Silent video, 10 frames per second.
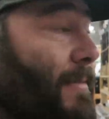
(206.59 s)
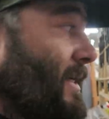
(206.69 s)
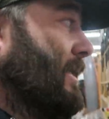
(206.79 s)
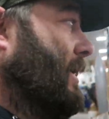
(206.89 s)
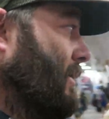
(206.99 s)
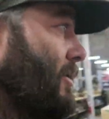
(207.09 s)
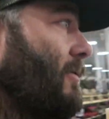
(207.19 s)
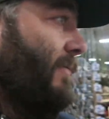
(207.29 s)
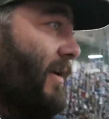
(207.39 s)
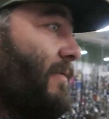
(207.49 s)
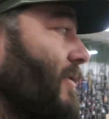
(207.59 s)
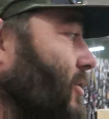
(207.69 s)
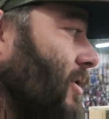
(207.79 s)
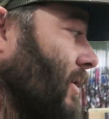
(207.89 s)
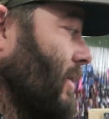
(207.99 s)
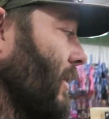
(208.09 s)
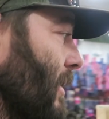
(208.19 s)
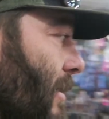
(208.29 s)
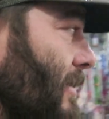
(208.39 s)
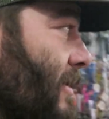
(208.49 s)
I'm excited to go fly fishing
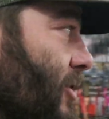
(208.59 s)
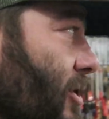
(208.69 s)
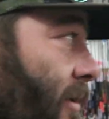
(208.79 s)
this